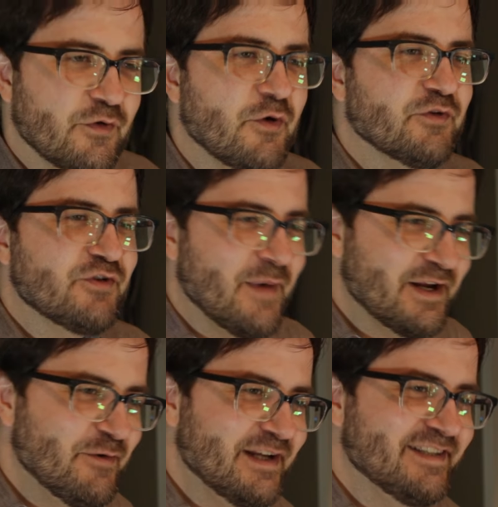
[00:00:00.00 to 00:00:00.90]
those are my
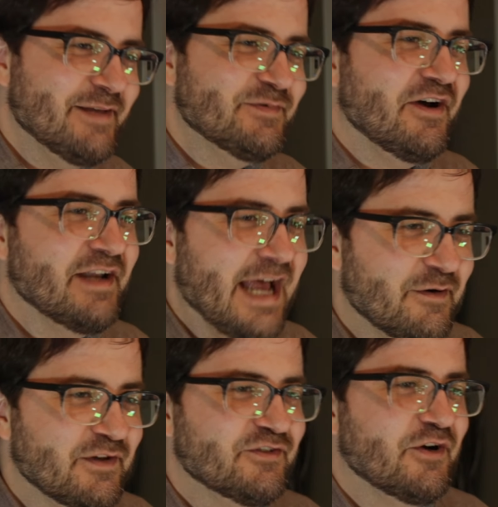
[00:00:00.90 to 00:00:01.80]
quick tips on how
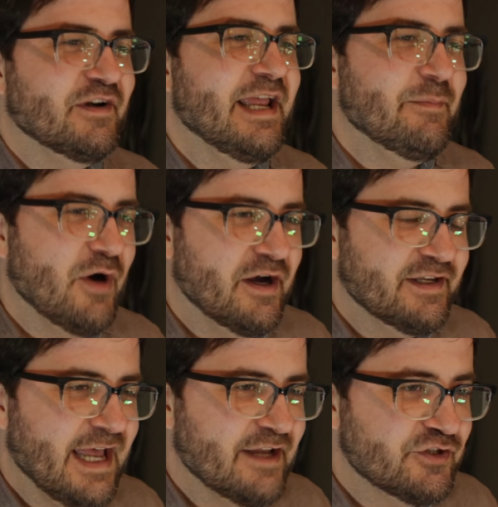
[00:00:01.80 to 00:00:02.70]
to start a
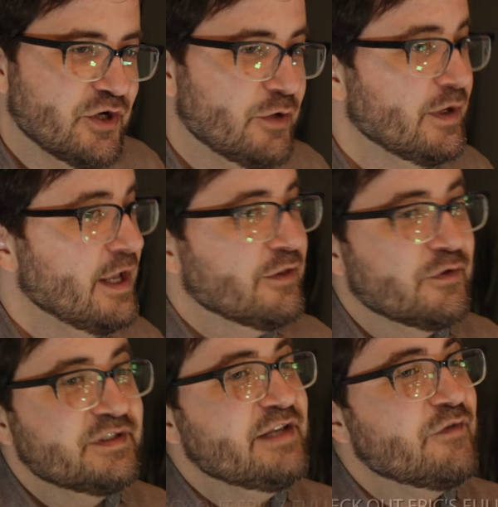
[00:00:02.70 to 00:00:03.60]
podcast show.
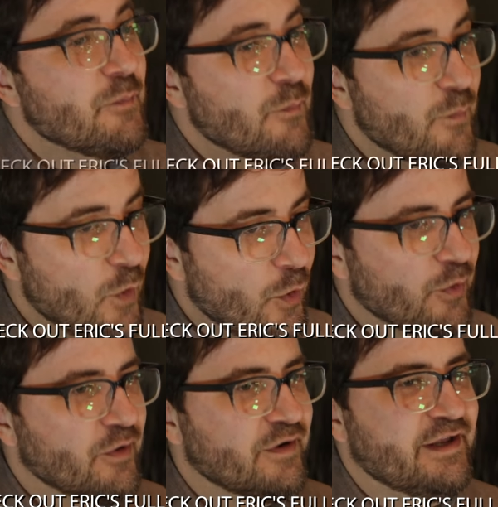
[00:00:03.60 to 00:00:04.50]
There's even
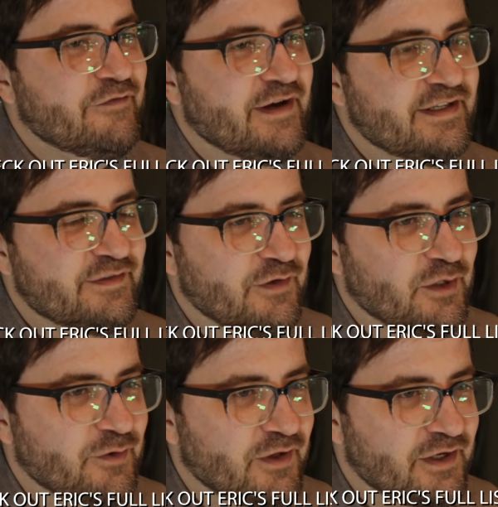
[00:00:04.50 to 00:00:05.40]
more advice
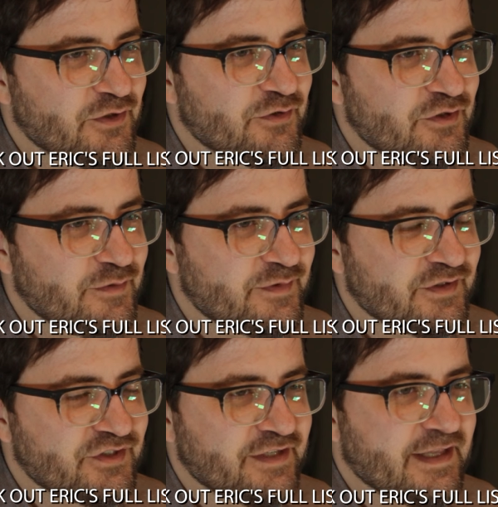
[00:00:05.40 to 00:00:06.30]
available on YouTube, so
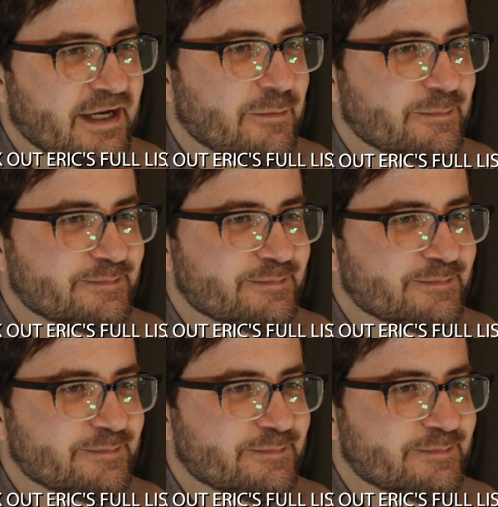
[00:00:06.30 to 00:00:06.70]
check that out.